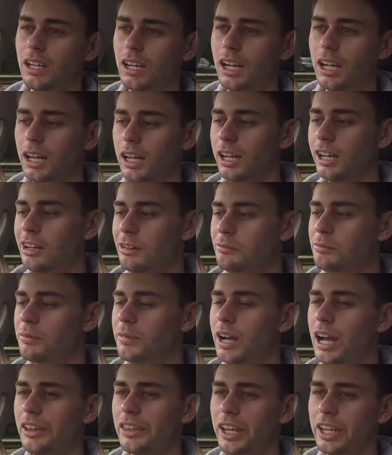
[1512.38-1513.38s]

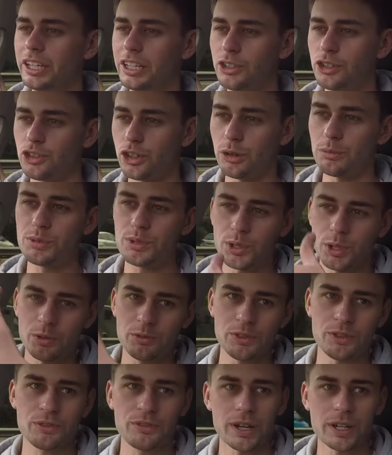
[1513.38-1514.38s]
and then it drops
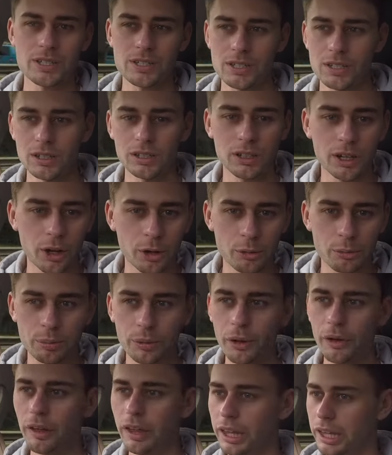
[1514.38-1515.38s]
off the faster you go,
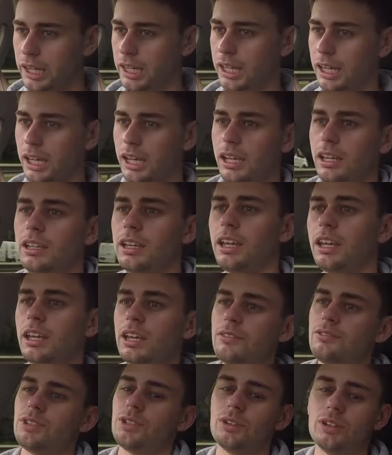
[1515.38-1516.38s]
but it
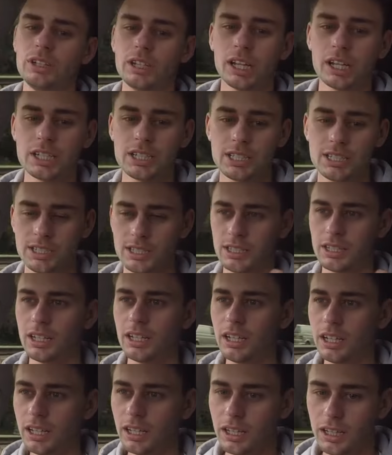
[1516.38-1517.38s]
gives you a nice
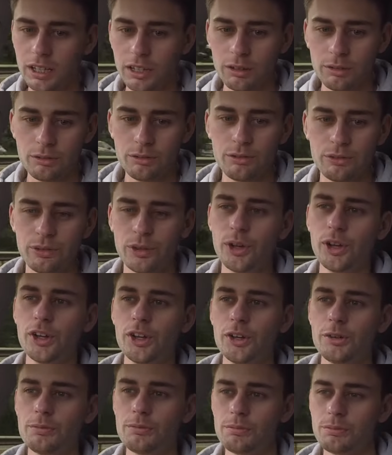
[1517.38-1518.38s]

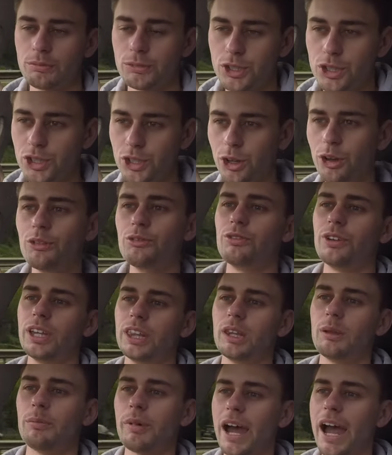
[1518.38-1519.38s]
firm shove
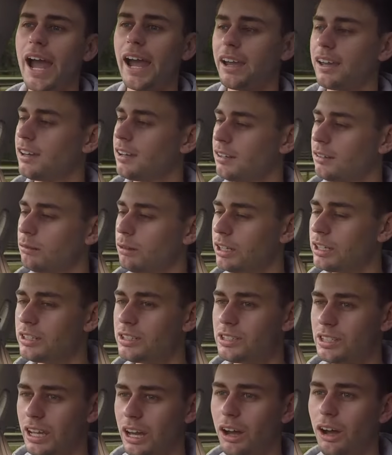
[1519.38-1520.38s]
in the back when
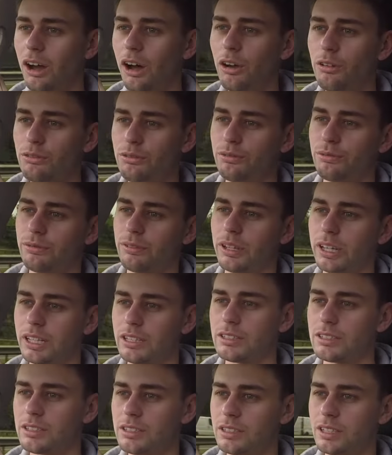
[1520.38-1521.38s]
you set off.
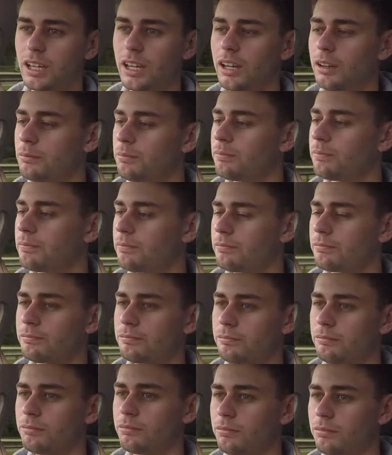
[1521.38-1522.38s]

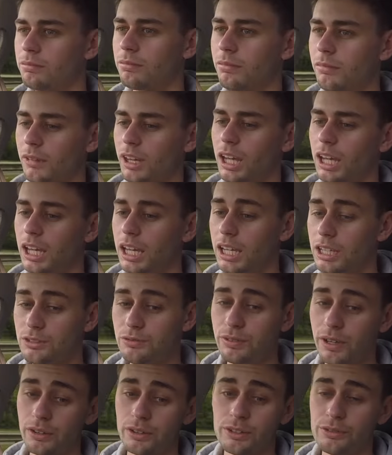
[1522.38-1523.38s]

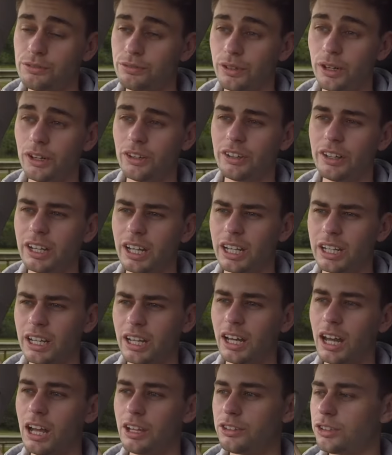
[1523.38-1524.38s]
It's very fun, and
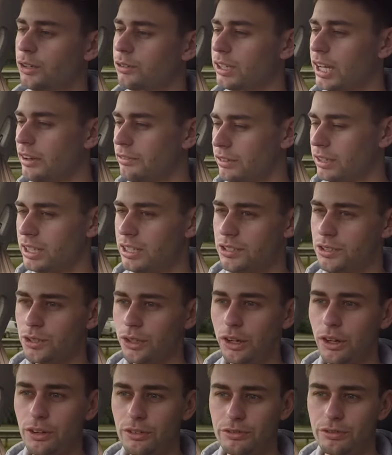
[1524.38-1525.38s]
I don't have any
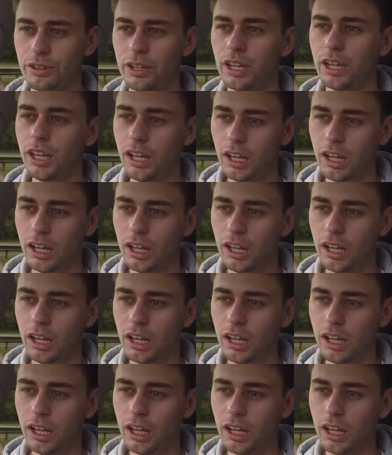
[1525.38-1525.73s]
sort of